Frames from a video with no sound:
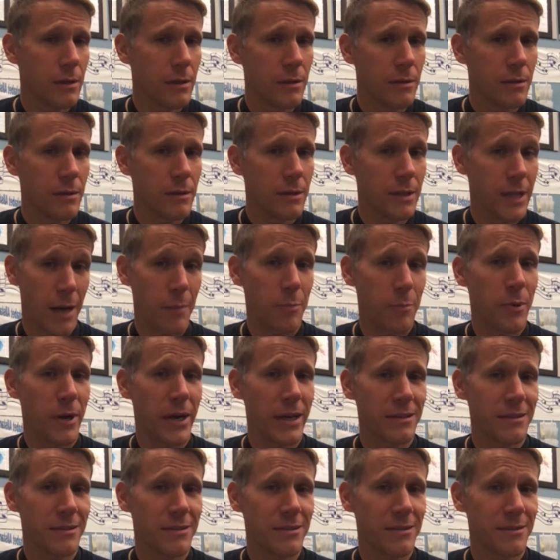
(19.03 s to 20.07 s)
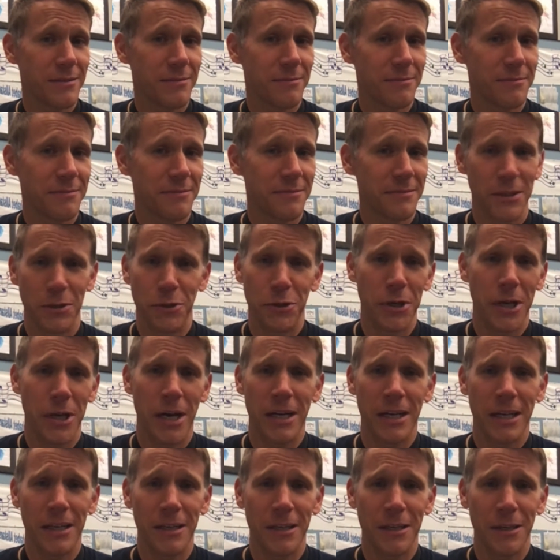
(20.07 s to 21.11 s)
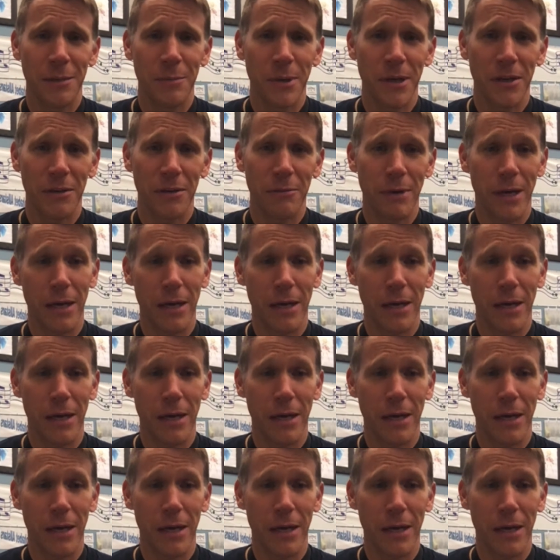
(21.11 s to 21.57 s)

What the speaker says: not practice, and you're not getting any better, right?